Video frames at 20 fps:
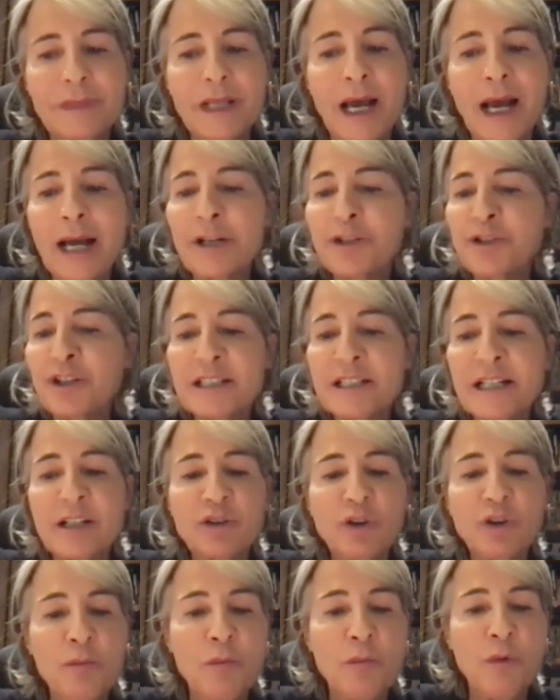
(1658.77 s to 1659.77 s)
I shall say
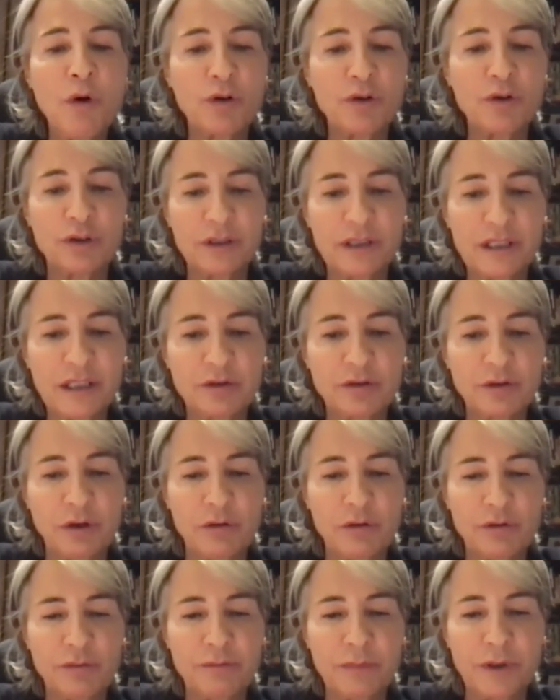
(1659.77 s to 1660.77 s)
no more on
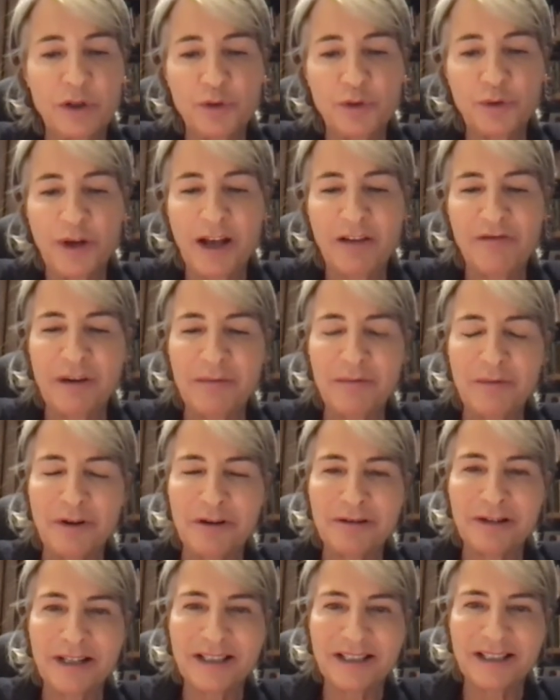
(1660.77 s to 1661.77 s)
degrowth because we have
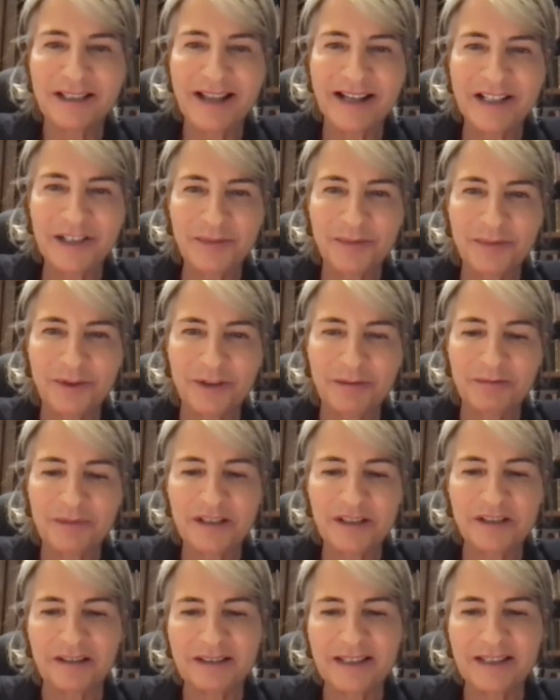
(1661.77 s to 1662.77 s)
among us an expert,
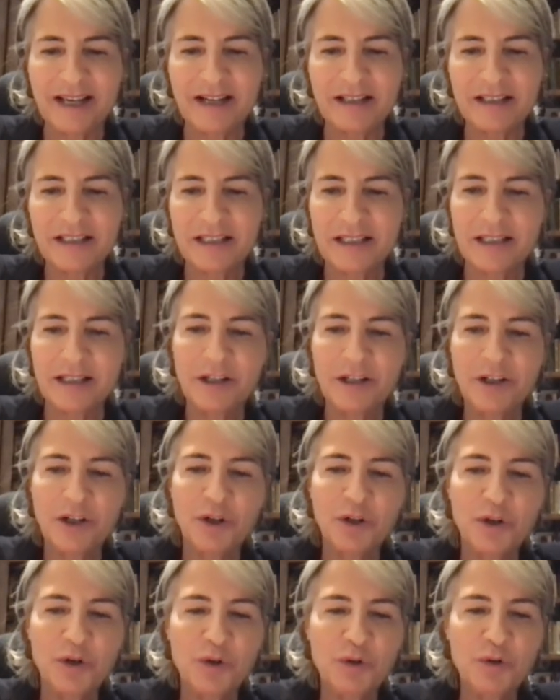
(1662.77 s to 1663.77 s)
Mr. Terzi,
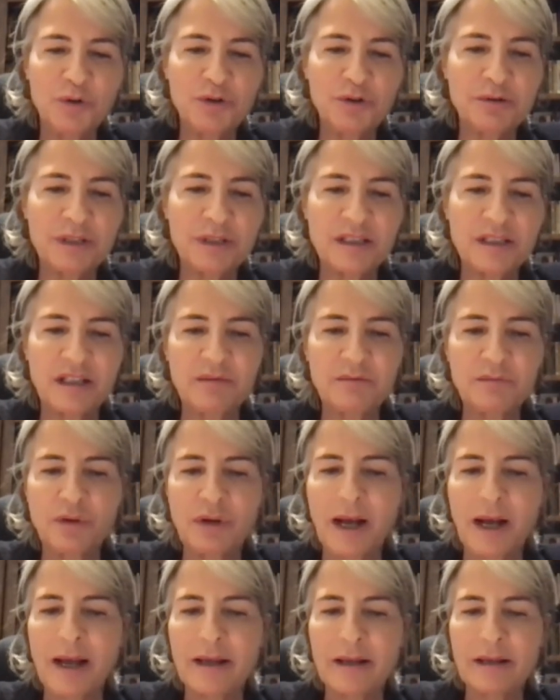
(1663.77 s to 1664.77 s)
whose recent
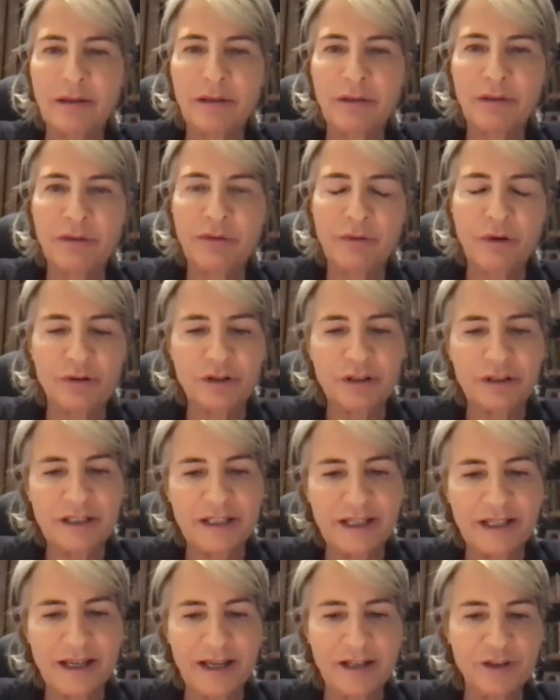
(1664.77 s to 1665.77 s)
book I
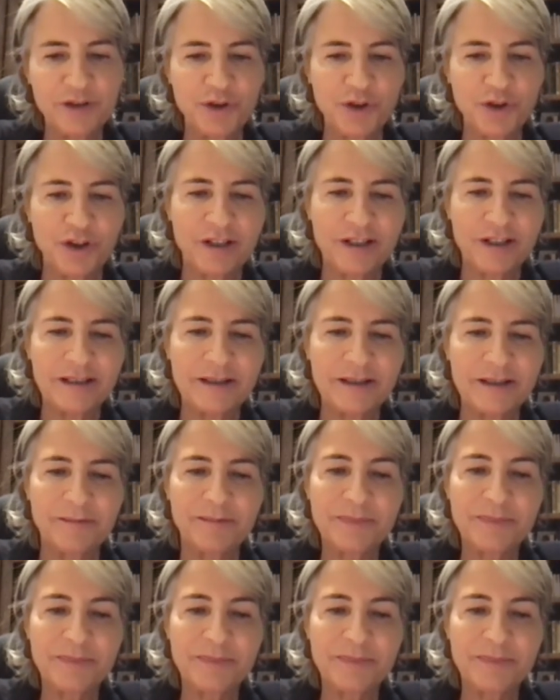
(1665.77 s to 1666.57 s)
thoroughly enjoyed.